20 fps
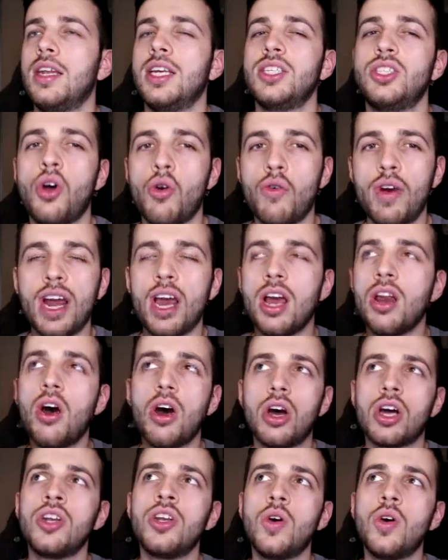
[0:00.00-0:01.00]
There's not really a lot
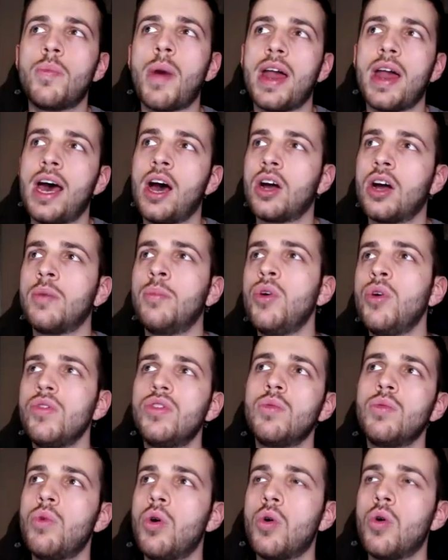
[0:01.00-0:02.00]
I can do about that. I can move
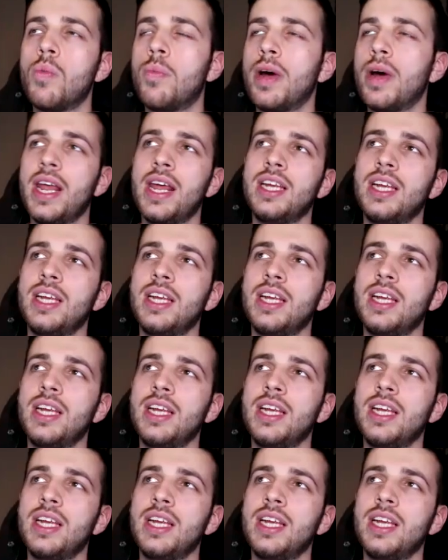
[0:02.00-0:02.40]
the wall, but then